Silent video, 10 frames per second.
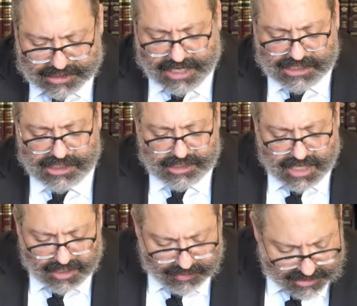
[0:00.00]
sages
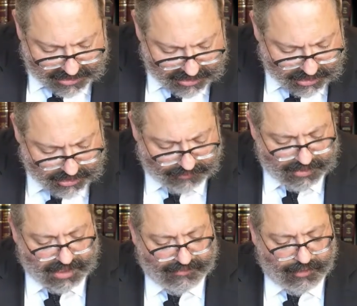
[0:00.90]
said in Maseches
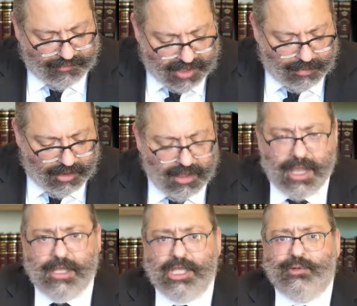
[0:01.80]
Ksuvas Daf kuf Gimel.
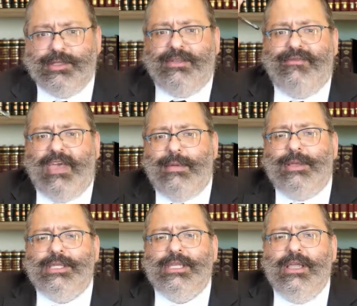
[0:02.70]
This was the
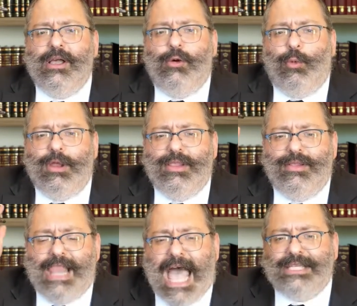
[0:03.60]
famous one of
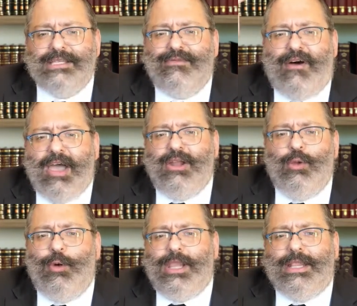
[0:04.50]
the last
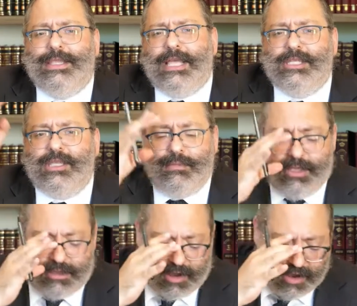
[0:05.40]
final will and
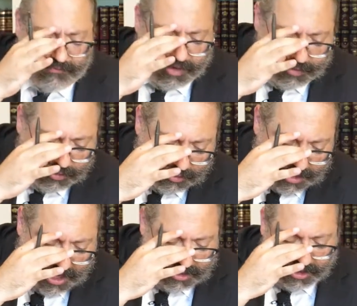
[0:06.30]
testament of Rabbi
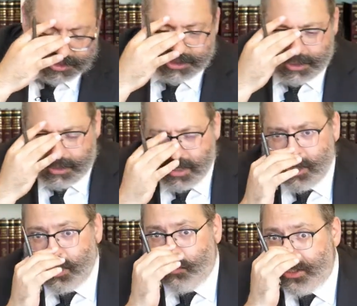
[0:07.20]
Yehuda Hanasi
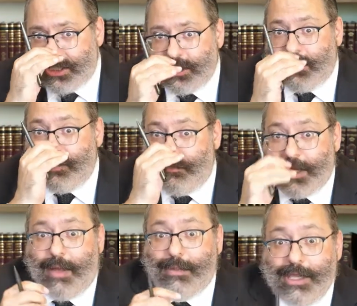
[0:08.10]
to his son Rabbi
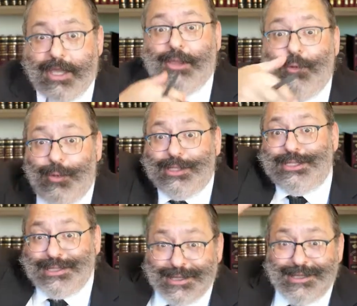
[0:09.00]
Gamliel, who was